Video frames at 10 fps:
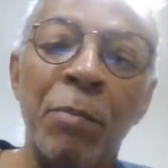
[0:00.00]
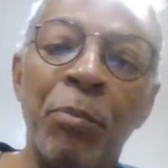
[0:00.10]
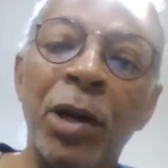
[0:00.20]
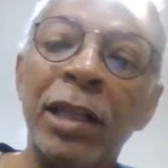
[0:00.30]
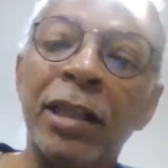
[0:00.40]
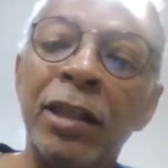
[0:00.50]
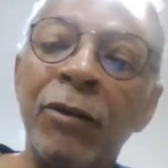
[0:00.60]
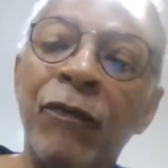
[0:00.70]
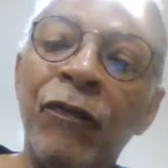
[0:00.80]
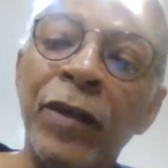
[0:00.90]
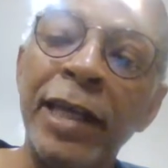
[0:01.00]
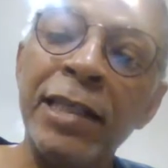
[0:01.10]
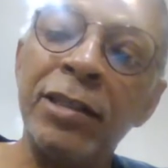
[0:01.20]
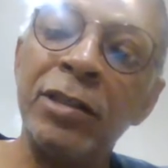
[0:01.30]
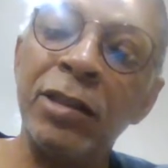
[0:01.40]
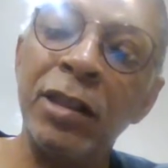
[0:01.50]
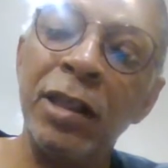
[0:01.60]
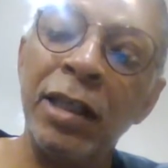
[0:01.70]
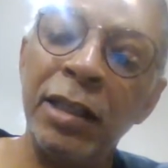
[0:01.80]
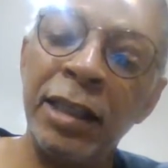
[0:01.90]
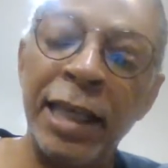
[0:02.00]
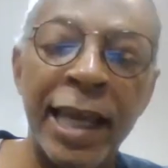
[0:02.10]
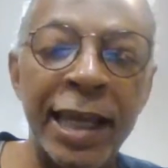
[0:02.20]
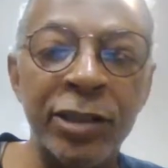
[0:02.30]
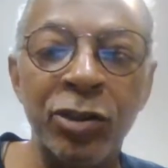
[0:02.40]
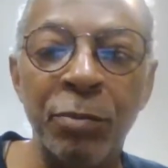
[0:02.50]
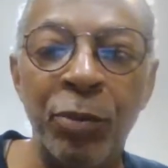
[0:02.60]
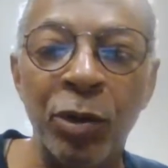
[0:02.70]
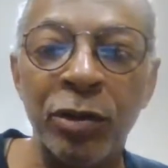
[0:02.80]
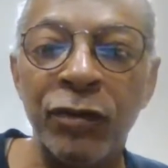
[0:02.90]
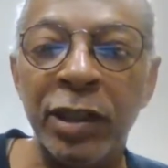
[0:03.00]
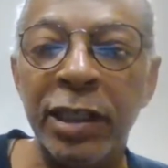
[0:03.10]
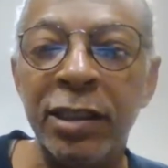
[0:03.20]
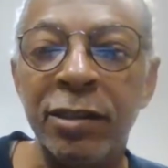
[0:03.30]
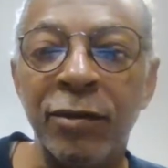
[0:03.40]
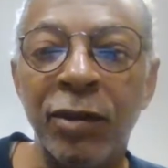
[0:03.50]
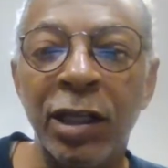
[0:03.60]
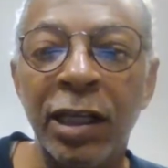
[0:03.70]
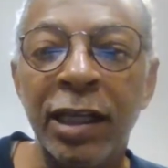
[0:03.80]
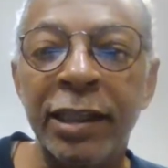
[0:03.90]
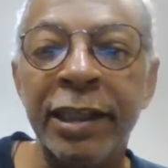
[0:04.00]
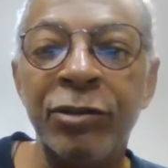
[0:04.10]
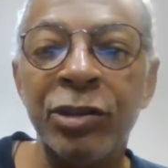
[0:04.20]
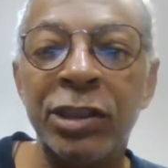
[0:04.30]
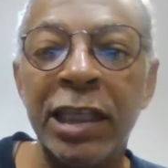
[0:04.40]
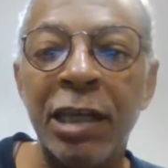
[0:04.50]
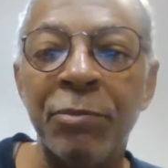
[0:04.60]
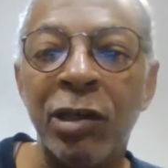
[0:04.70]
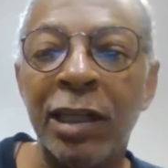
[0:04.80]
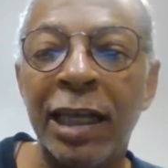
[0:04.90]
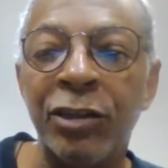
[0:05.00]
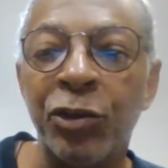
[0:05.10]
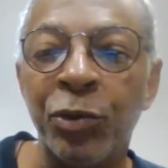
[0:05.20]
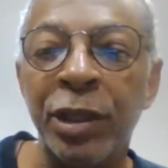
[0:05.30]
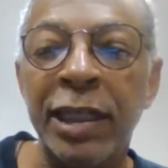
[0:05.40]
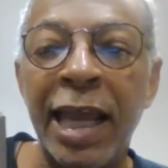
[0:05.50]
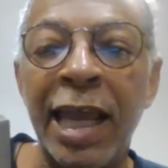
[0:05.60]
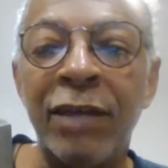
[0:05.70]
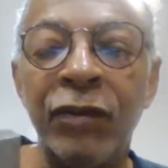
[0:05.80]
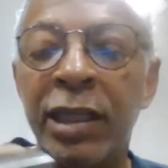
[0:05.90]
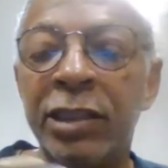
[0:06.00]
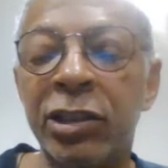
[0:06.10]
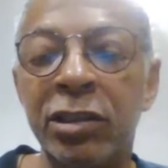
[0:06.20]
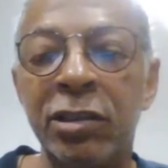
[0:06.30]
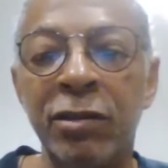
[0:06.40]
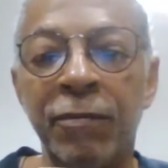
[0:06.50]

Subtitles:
But the face, the edge on both of these, they're the same. They're like 3.5 inches.